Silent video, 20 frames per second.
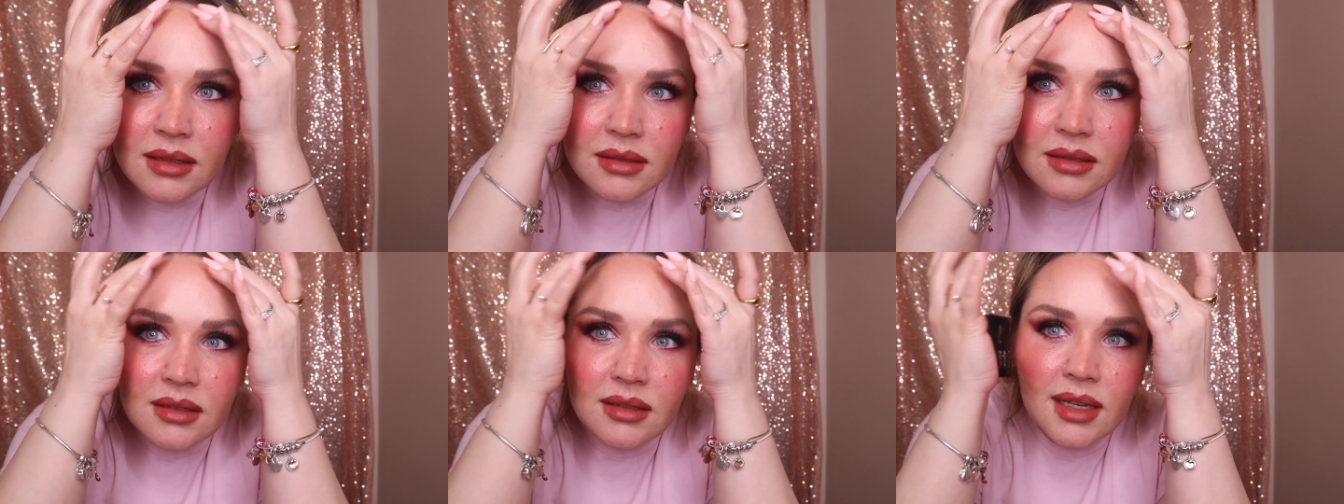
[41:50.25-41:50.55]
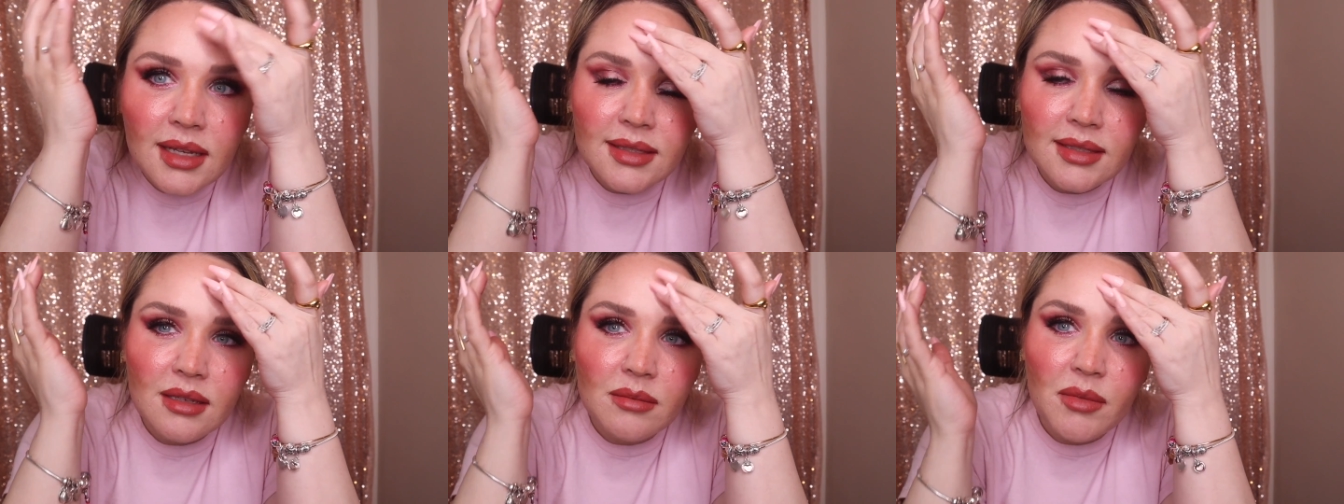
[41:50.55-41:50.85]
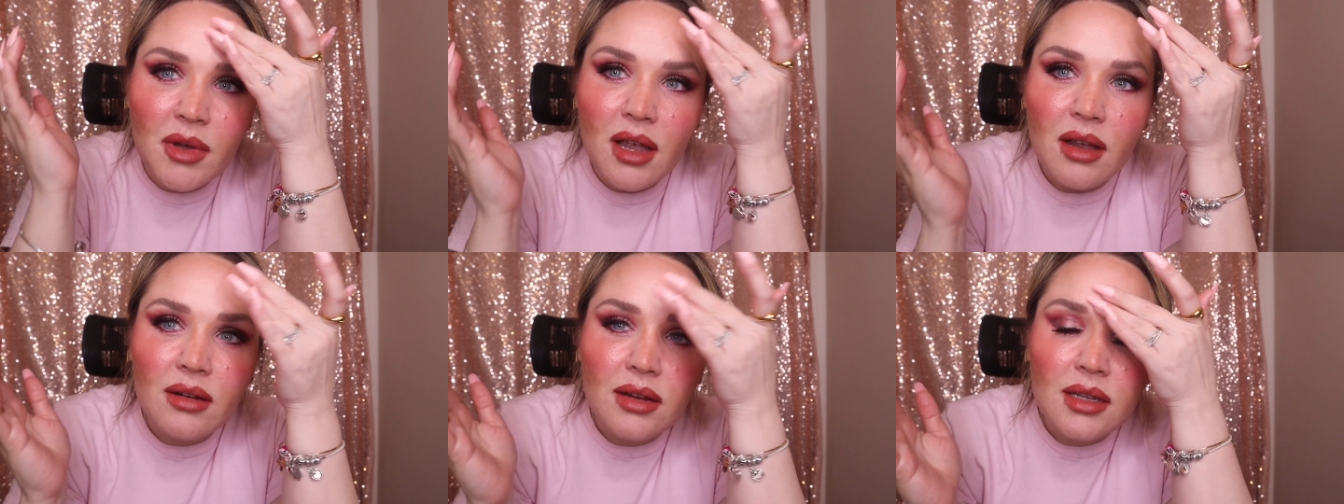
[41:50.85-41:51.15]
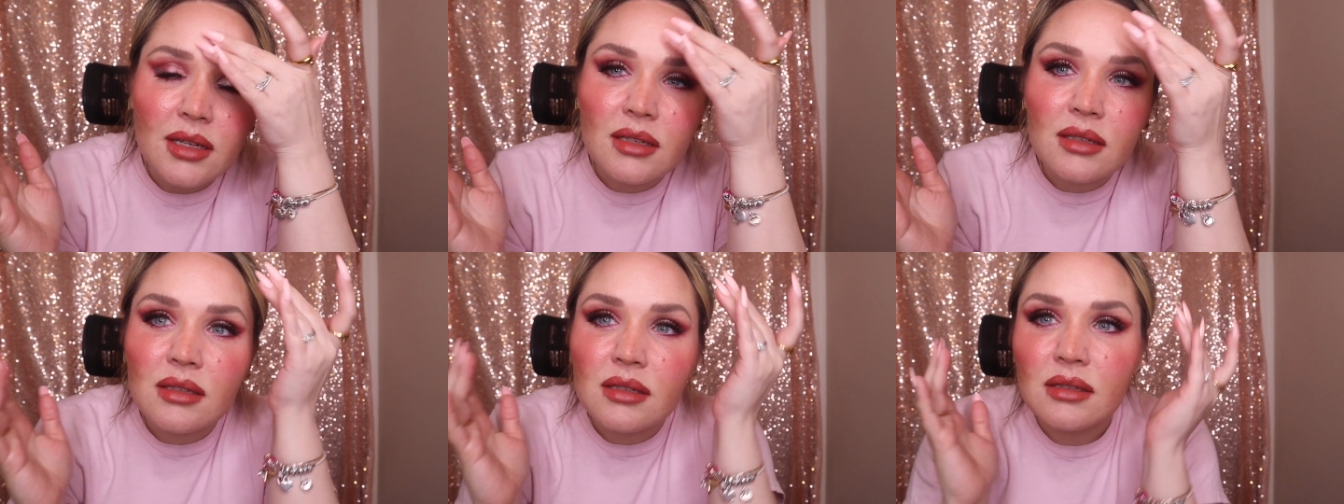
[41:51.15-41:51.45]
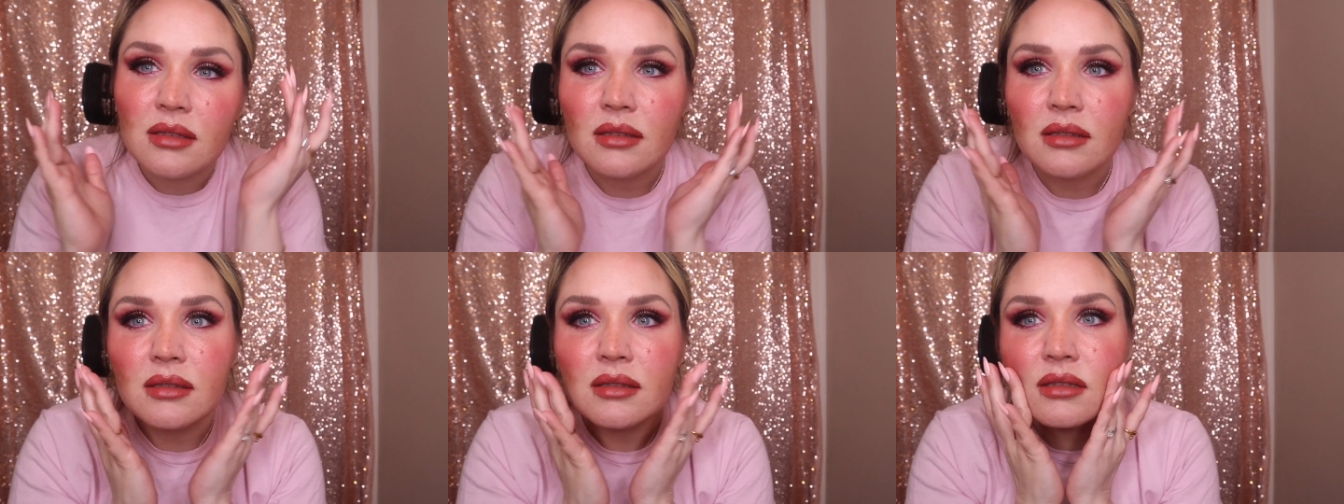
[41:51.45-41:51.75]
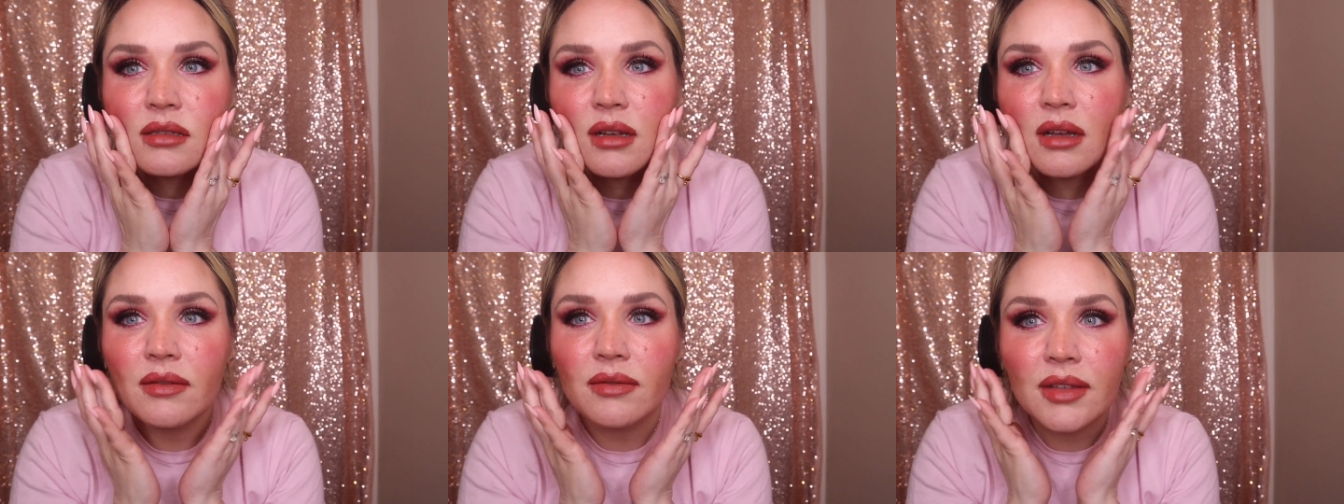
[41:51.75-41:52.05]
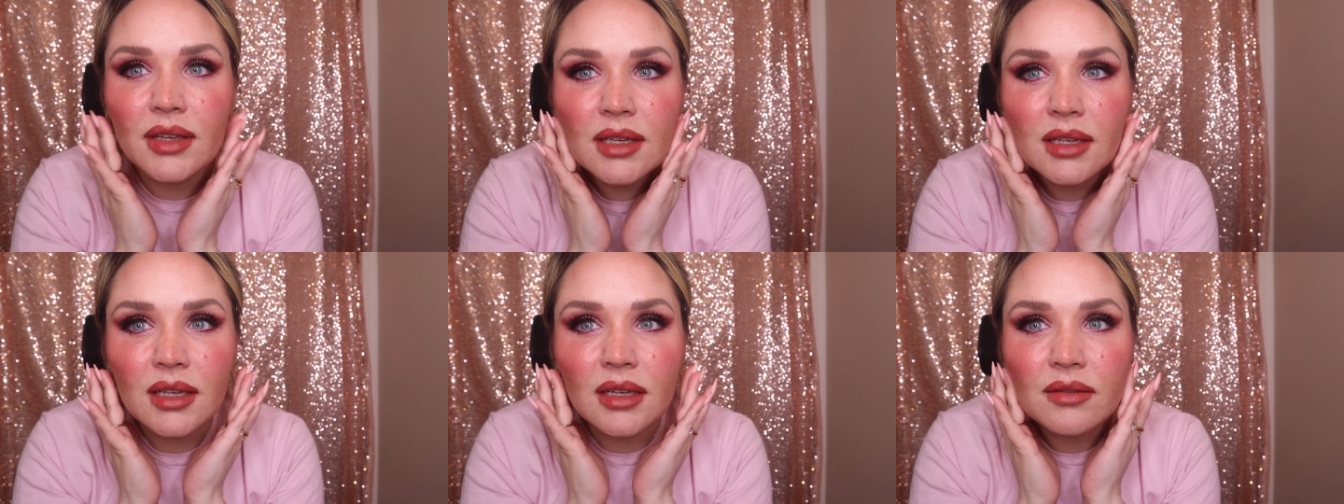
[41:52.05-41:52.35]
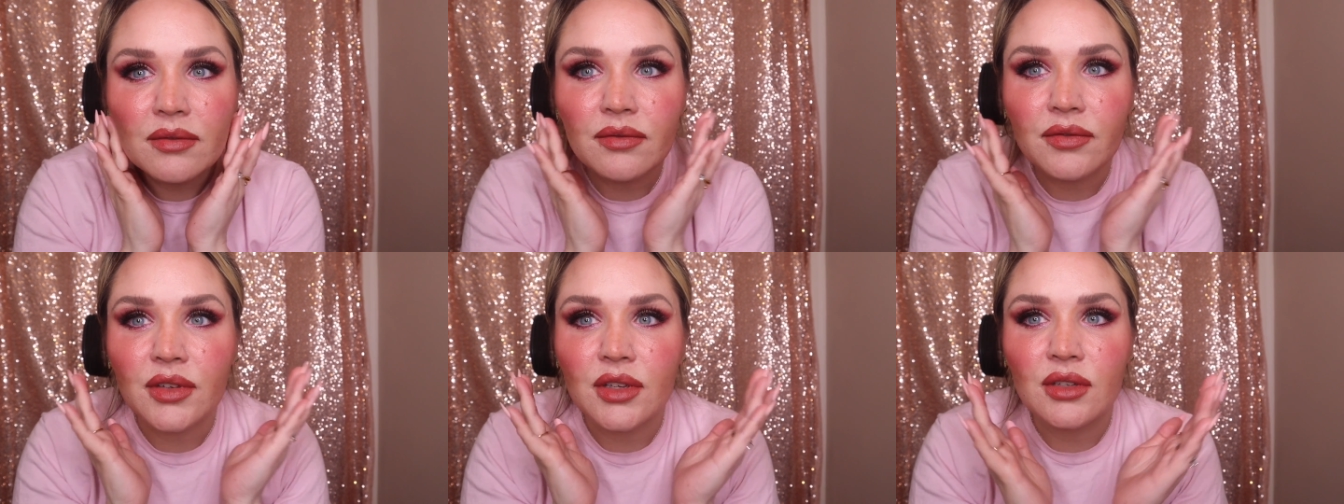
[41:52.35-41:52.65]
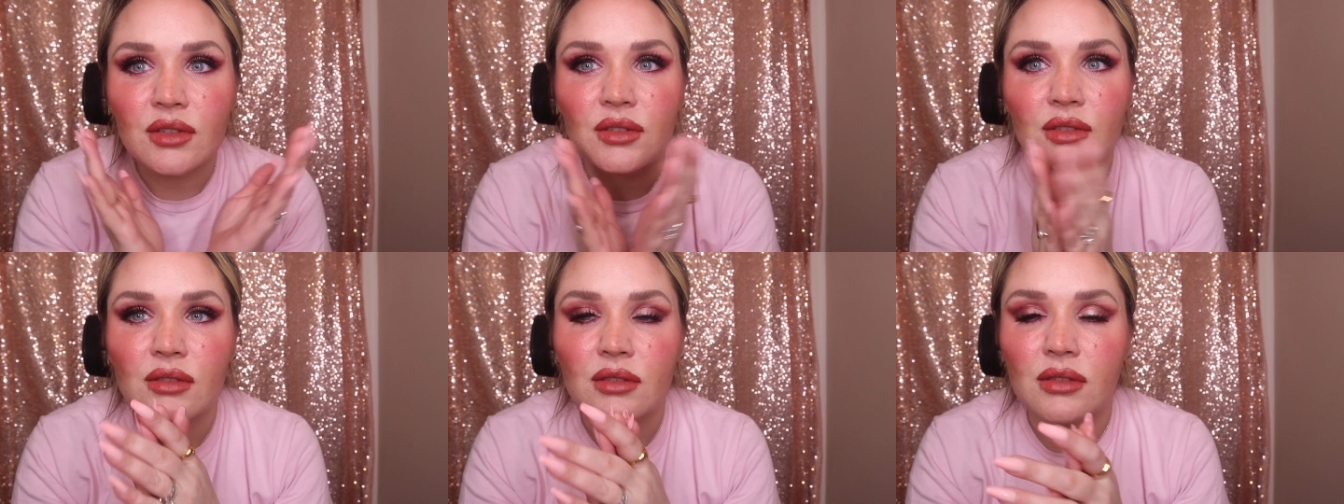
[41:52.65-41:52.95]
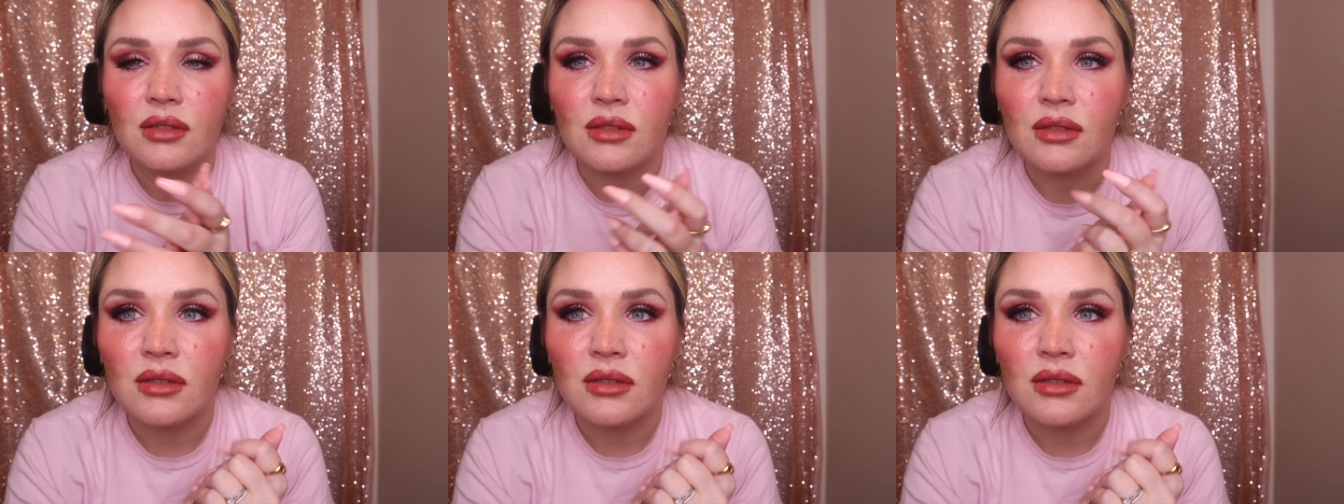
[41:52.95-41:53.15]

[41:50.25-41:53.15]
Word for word: Danessa Myricks stuff like it feels